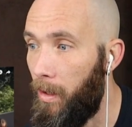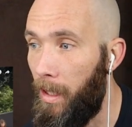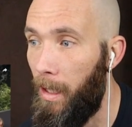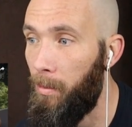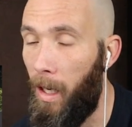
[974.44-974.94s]

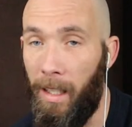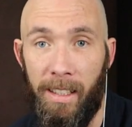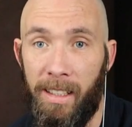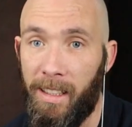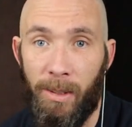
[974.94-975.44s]
I
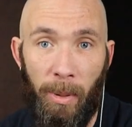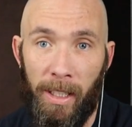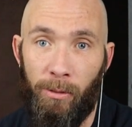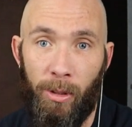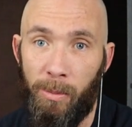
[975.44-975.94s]
didn't
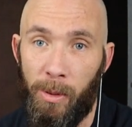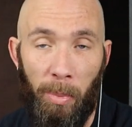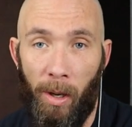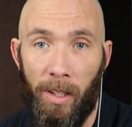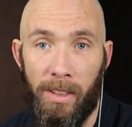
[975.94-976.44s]
expect for him to
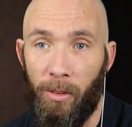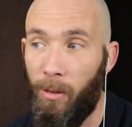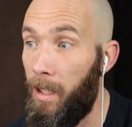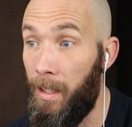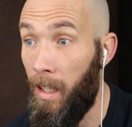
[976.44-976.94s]
pass.
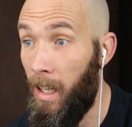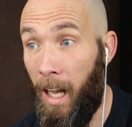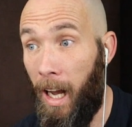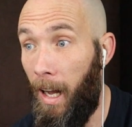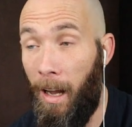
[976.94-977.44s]

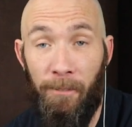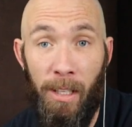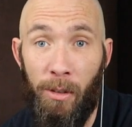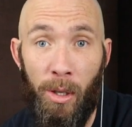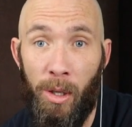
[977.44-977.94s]
I've
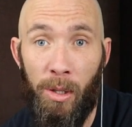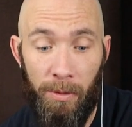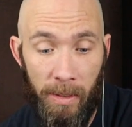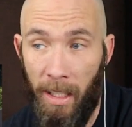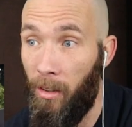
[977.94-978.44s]
never heard
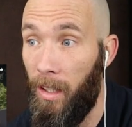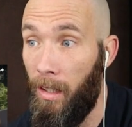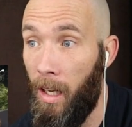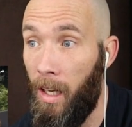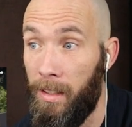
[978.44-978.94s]
of
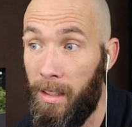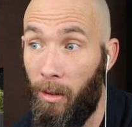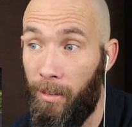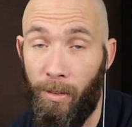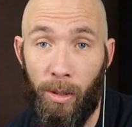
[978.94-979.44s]

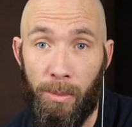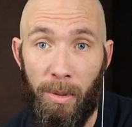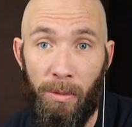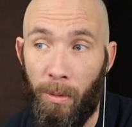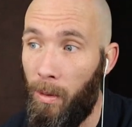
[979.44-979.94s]
Terry Fox
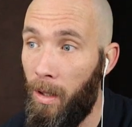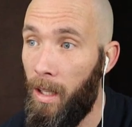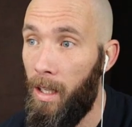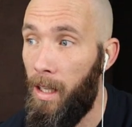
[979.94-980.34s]
before.